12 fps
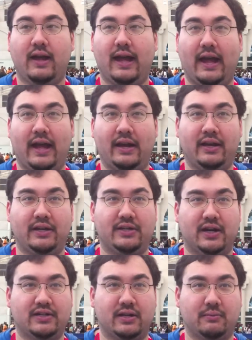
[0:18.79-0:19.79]
and it
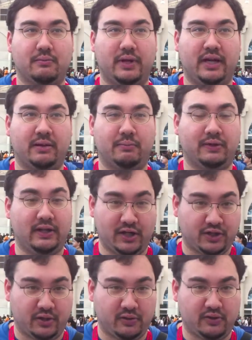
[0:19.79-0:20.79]
doesn't mean
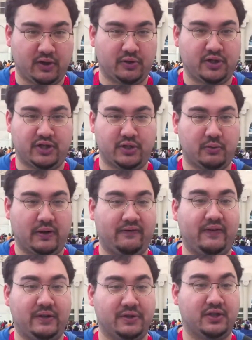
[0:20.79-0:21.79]
pleasure. Don't just do what
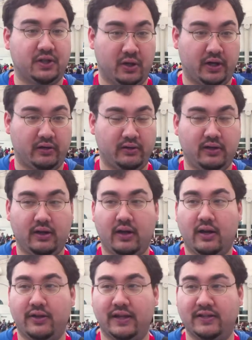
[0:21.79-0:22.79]
feels good.
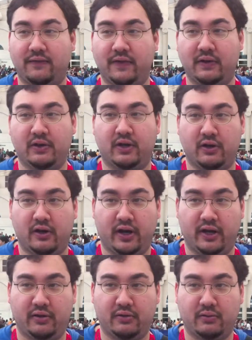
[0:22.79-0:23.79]
Things that feel
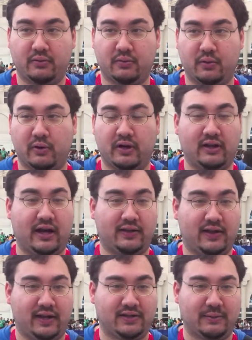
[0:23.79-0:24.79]
good ruin a lot
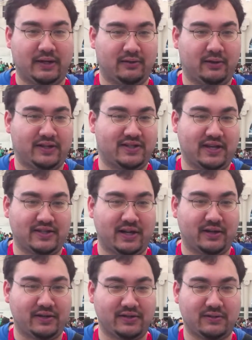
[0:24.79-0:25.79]
of things. I mean, look at sex
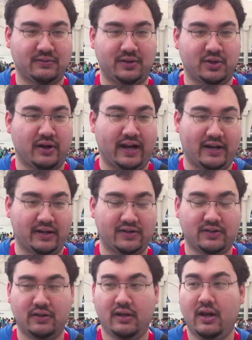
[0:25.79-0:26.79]
addicts and drug
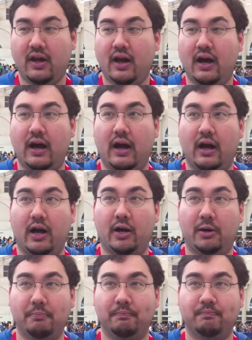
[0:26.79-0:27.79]
addicts.
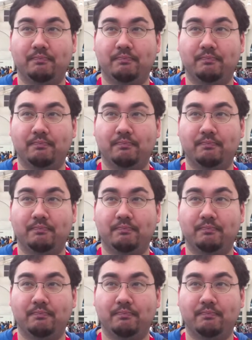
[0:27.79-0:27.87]
Um,